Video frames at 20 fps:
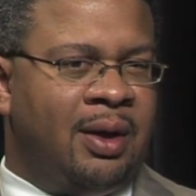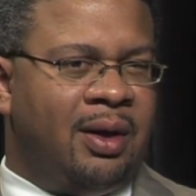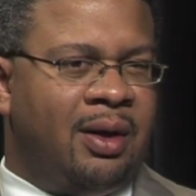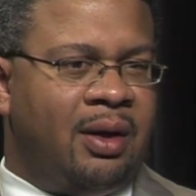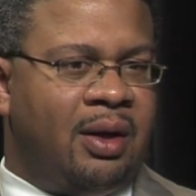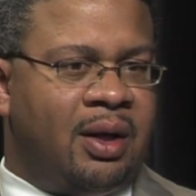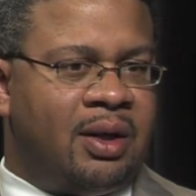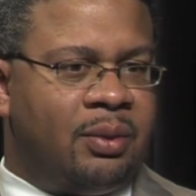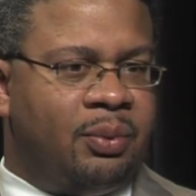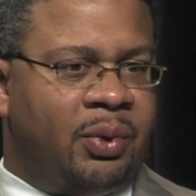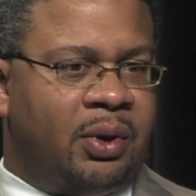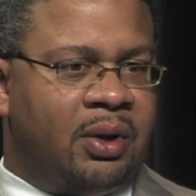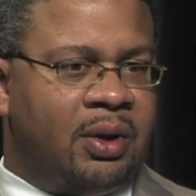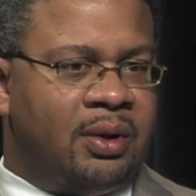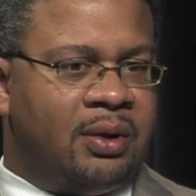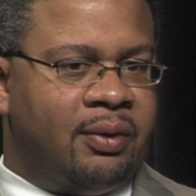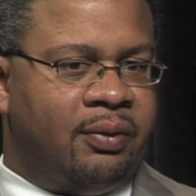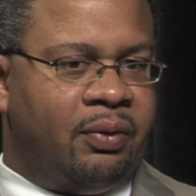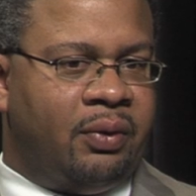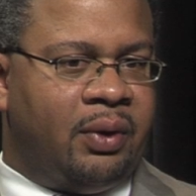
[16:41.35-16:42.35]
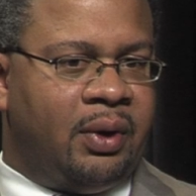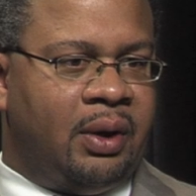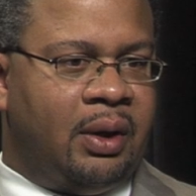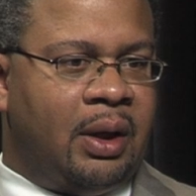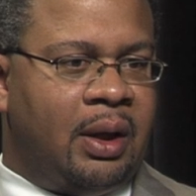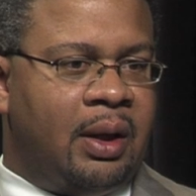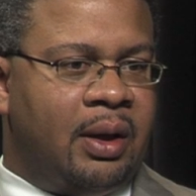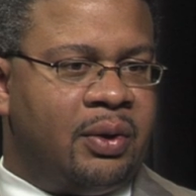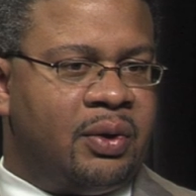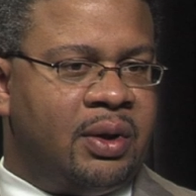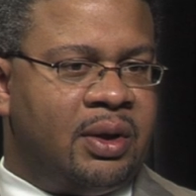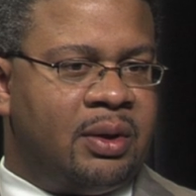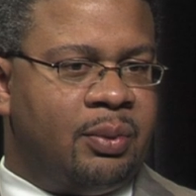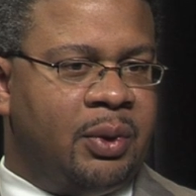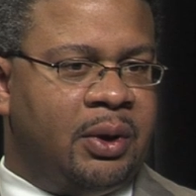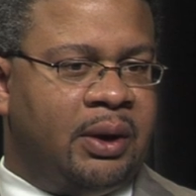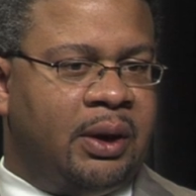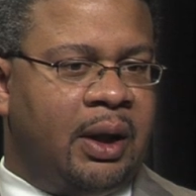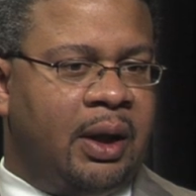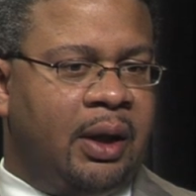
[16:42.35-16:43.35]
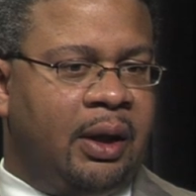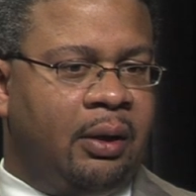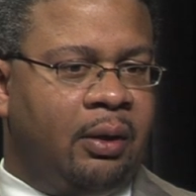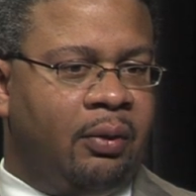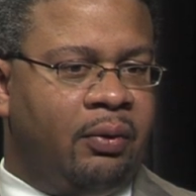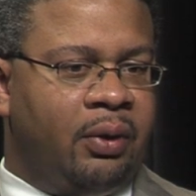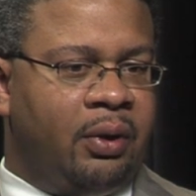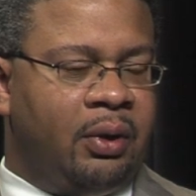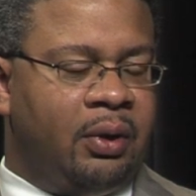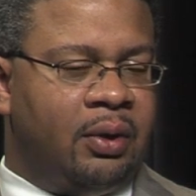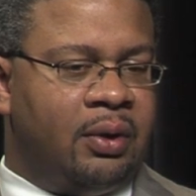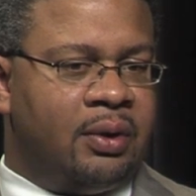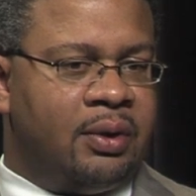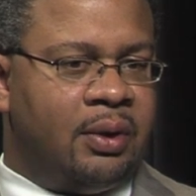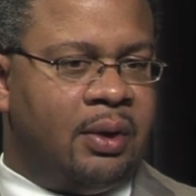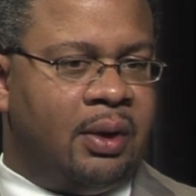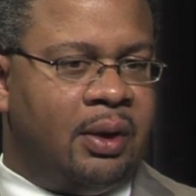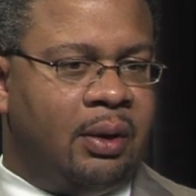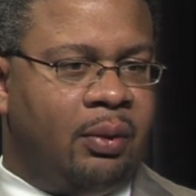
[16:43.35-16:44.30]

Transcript: And that's because of the knowledge that's been gained over the years